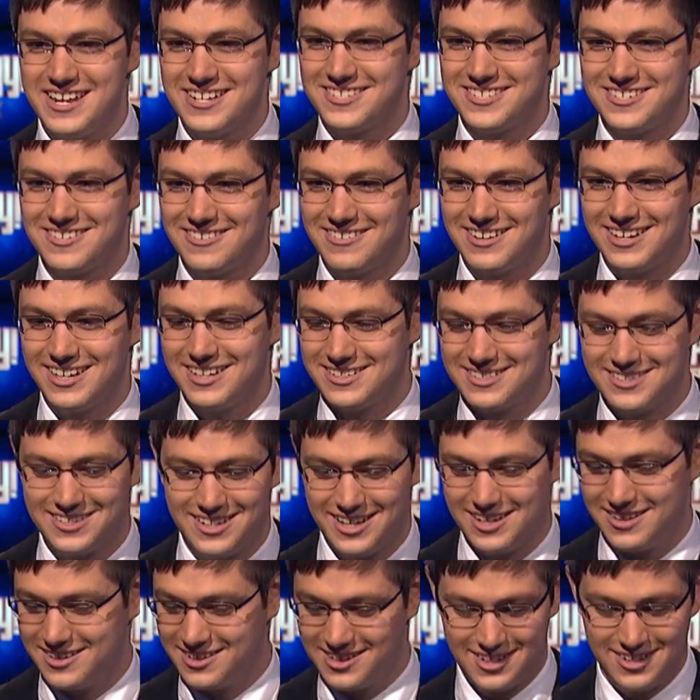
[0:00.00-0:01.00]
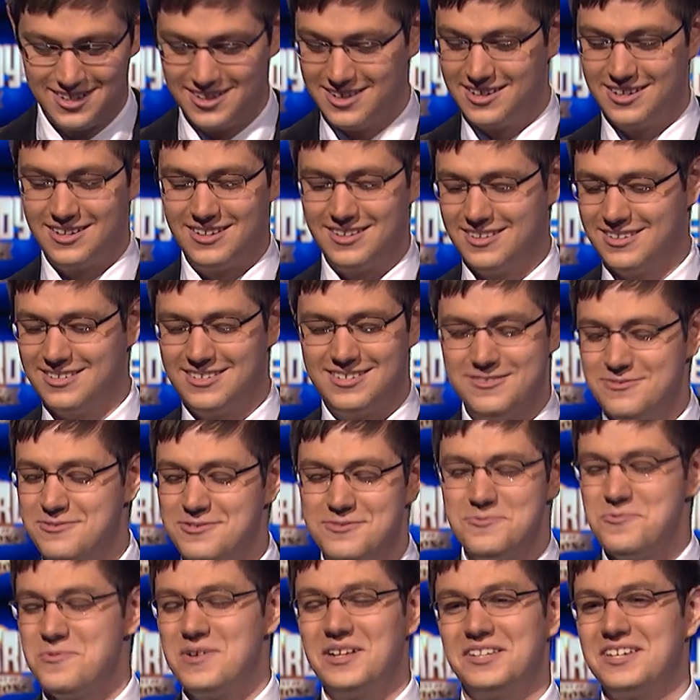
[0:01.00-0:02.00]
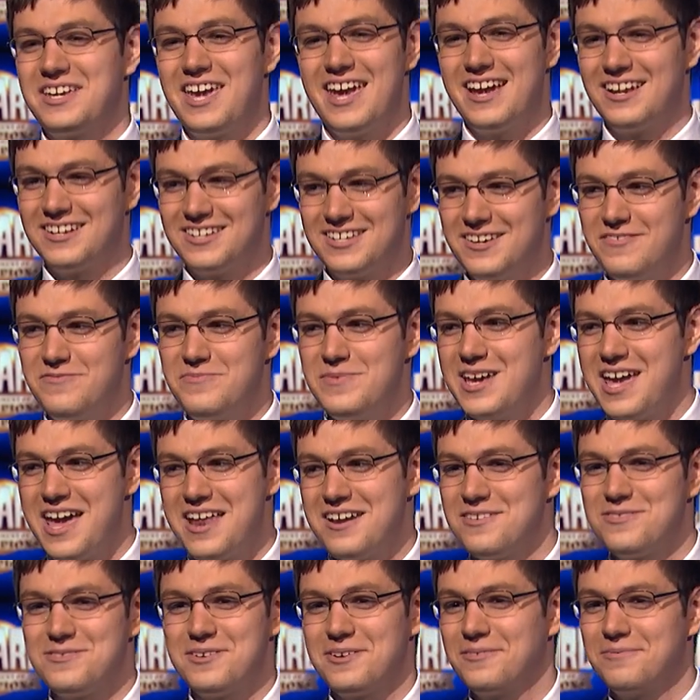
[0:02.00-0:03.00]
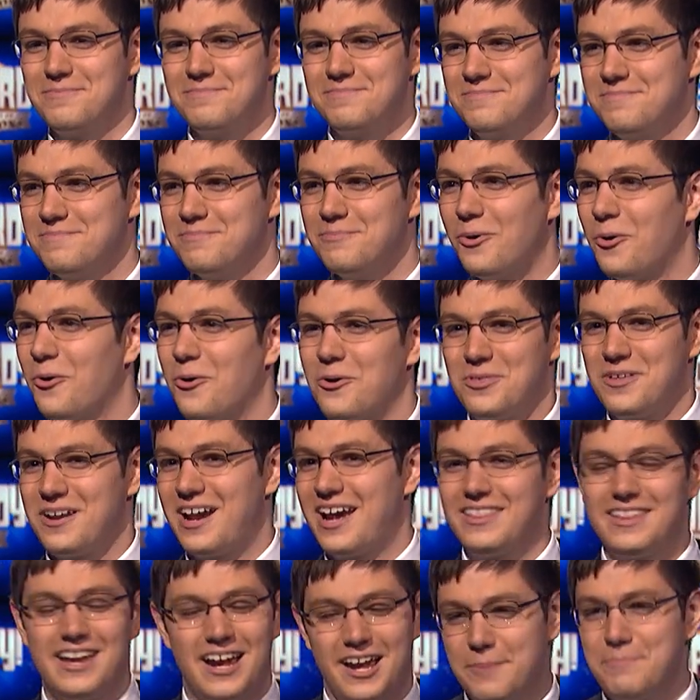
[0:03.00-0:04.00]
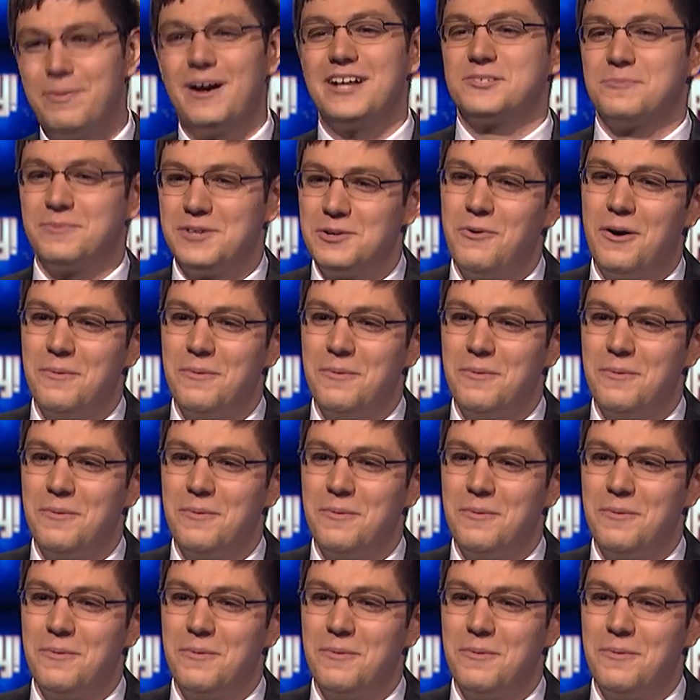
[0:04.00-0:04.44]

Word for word: history. It's like you, you really can't give me anything more that I, that I could possibly